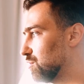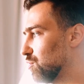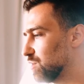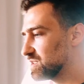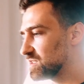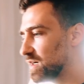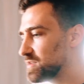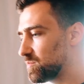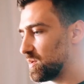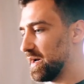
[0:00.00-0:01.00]
You will
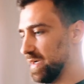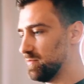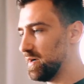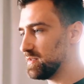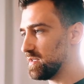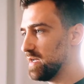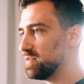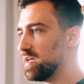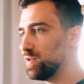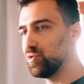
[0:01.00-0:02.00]
start applying, right?
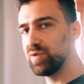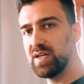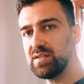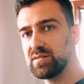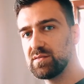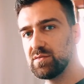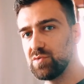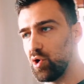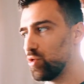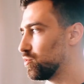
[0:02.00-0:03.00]
And then you get
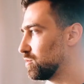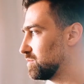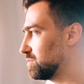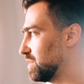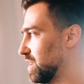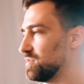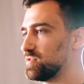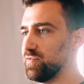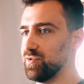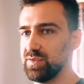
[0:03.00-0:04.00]
no
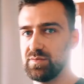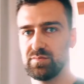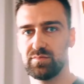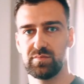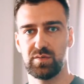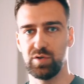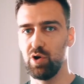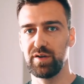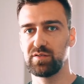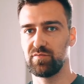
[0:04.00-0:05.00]
interviews.
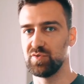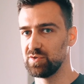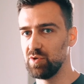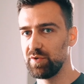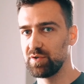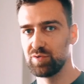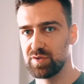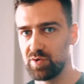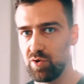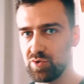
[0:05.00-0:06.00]
No interviews, no
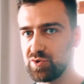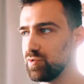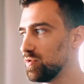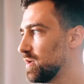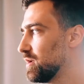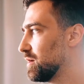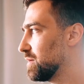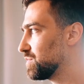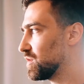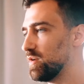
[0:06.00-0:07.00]
recruiter calls you,
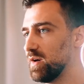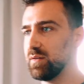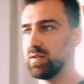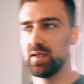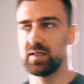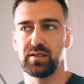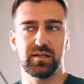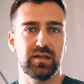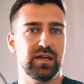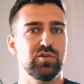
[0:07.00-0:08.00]

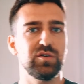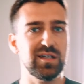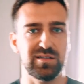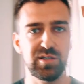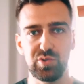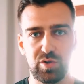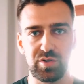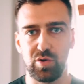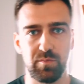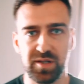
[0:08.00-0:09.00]
like you get
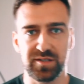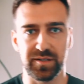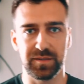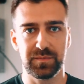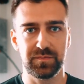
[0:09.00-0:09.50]
ignored completely.